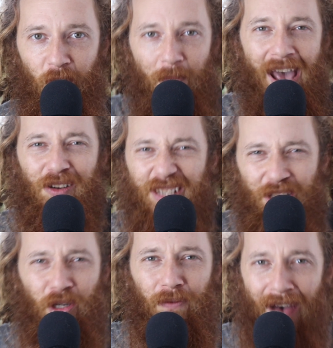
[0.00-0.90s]
What matters
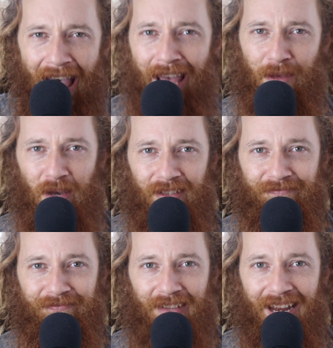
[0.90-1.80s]
is your vibe,
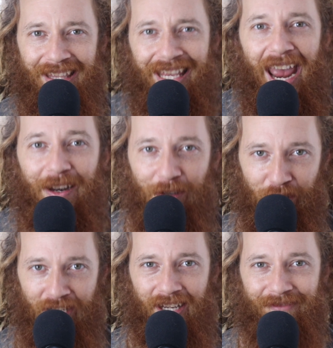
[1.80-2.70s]
right? The
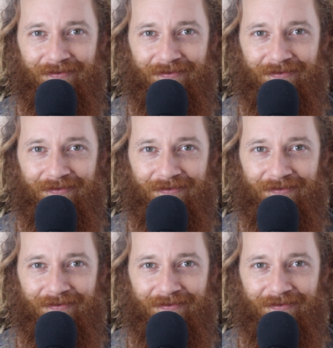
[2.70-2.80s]
energy,